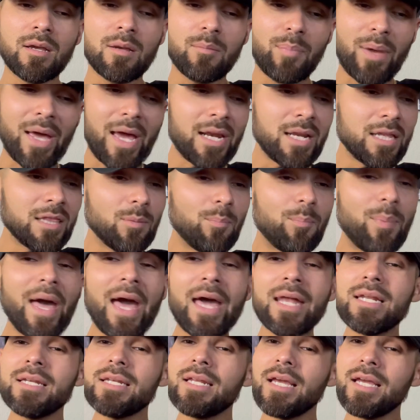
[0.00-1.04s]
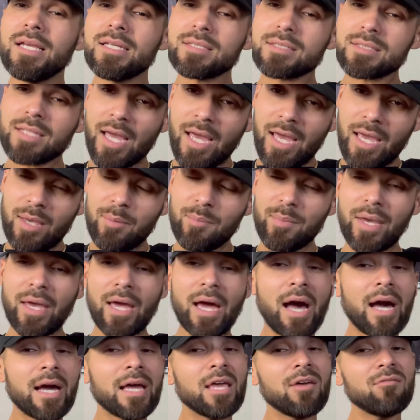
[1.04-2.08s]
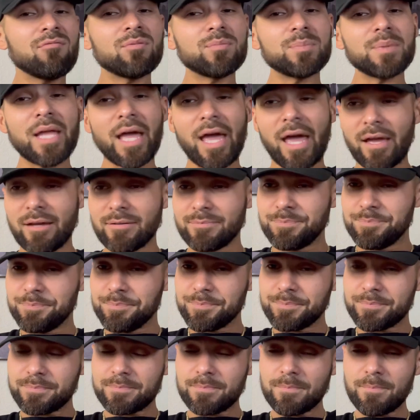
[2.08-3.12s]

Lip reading: Patty the Batty did his thing, man. I give him that.